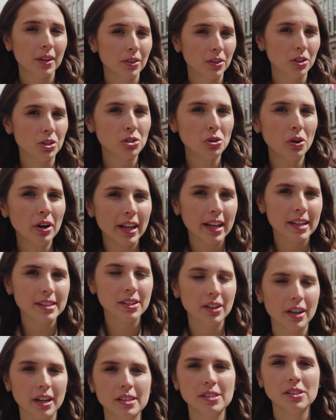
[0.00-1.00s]
The short
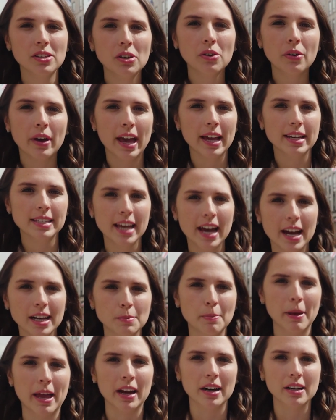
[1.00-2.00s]
answer is UK
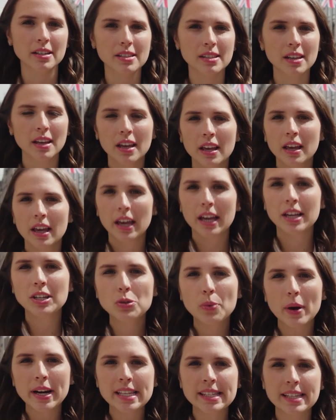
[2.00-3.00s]
taxpayers.
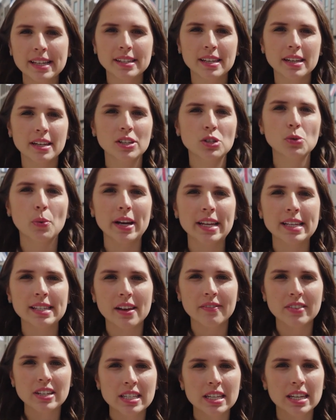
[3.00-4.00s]
In 2016 and
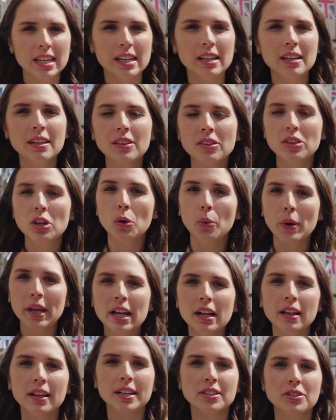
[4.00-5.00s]
2017, the
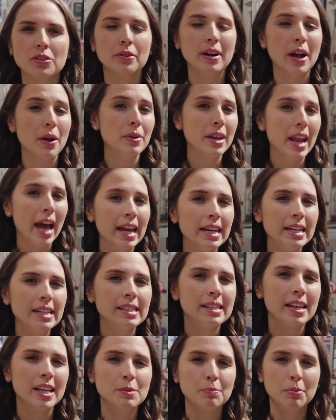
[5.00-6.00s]
Queen collected around
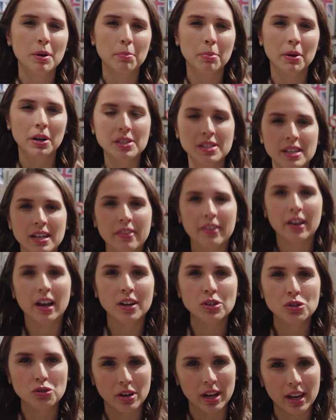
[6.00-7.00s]
90 cents per person in the
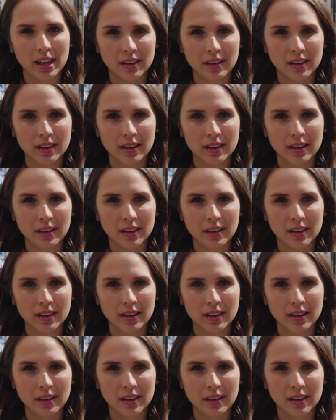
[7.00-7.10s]
country.